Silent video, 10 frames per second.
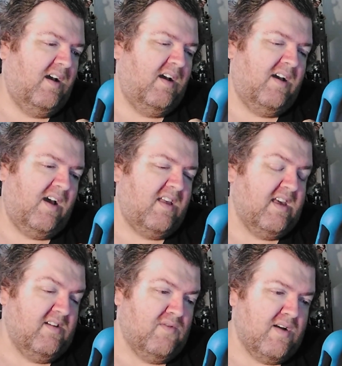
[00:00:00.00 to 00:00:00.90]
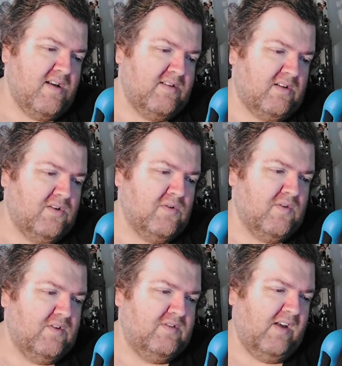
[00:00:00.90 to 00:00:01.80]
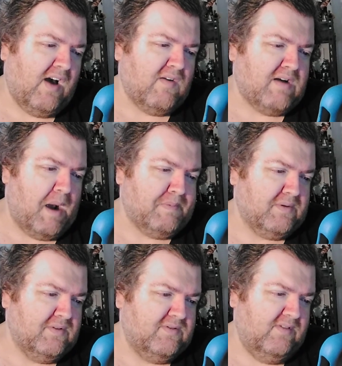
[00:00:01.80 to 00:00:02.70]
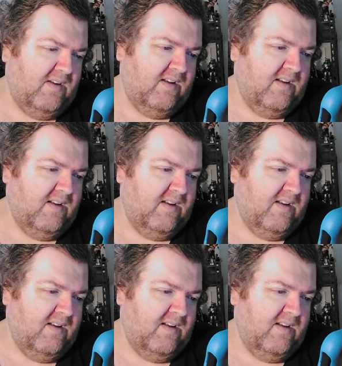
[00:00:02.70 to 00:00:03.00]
I think one of the coolest helicopters